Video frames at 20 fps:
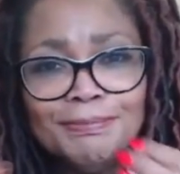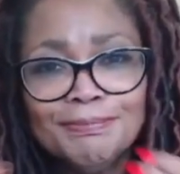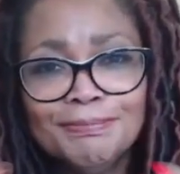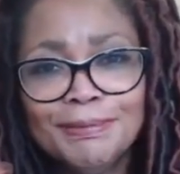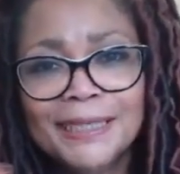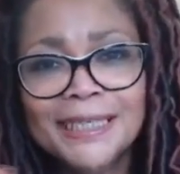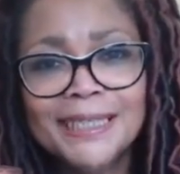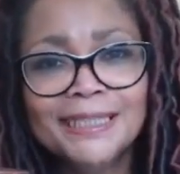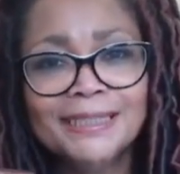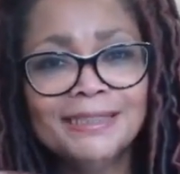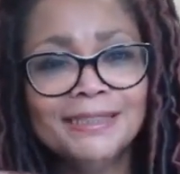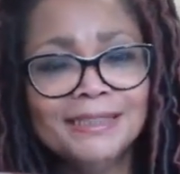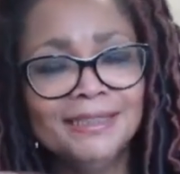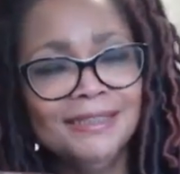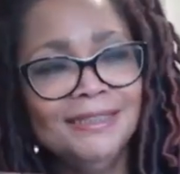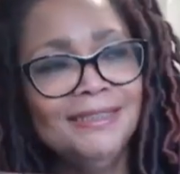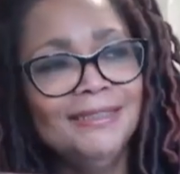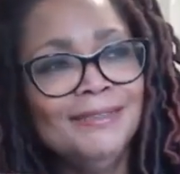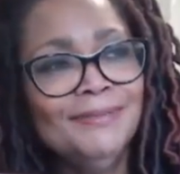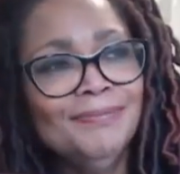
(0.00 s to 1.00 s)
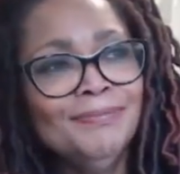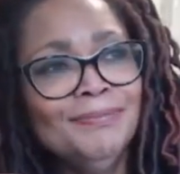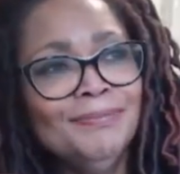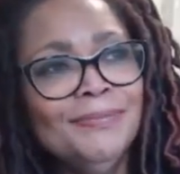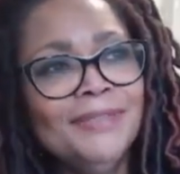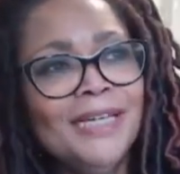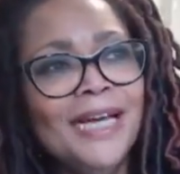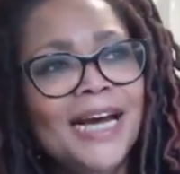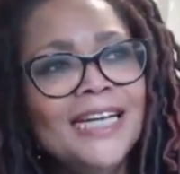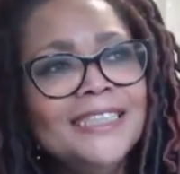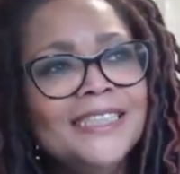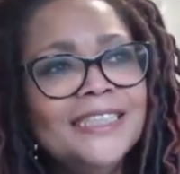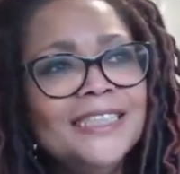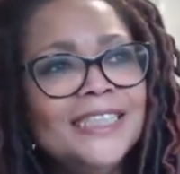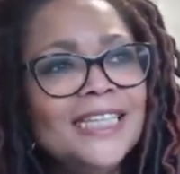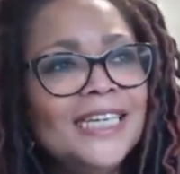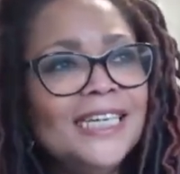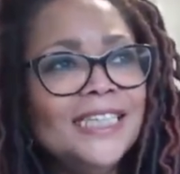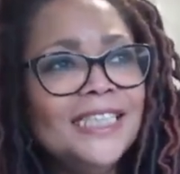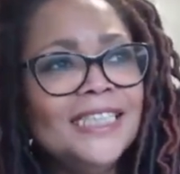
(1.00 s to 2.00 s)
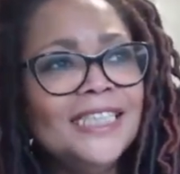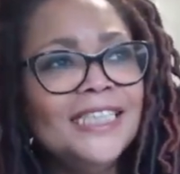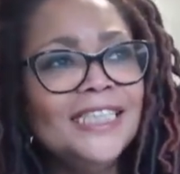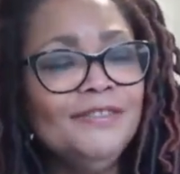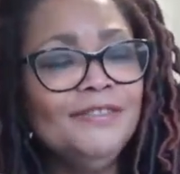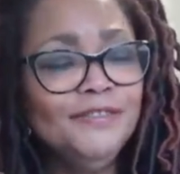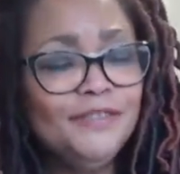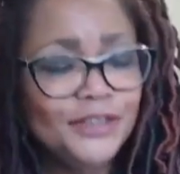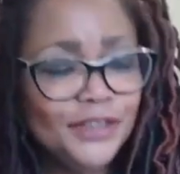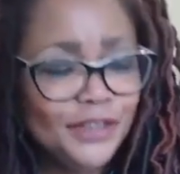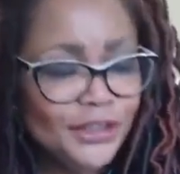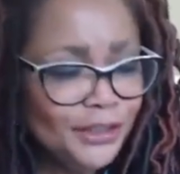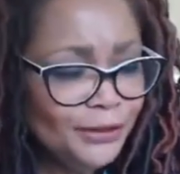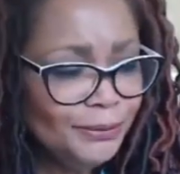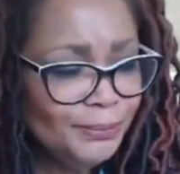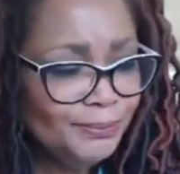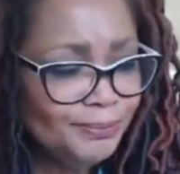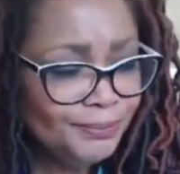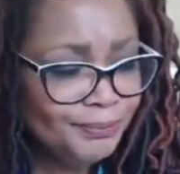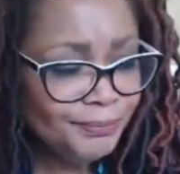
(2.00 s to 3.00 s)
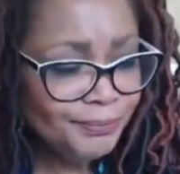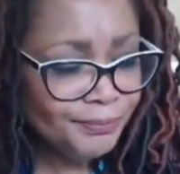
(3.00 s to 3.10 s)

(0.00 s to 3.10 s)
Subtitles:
beard. And if you,